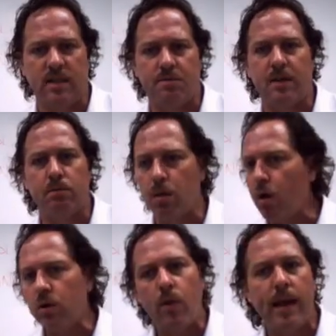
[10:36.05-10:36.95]
has been
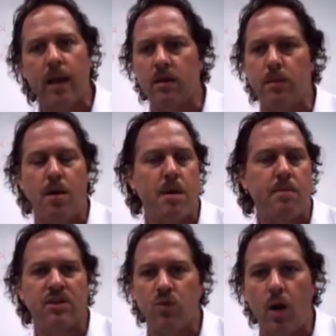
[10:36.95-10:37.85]
blown away on
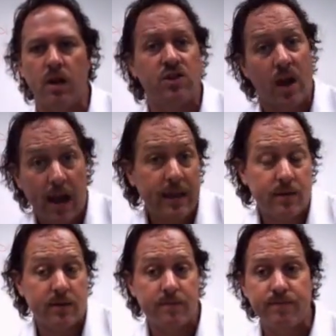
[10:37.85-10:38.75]
Obama's watch
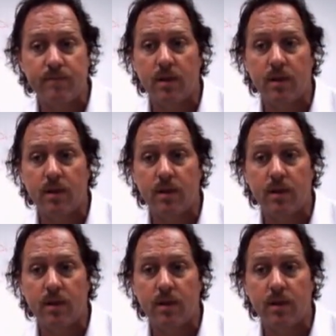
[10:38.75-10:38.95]
either.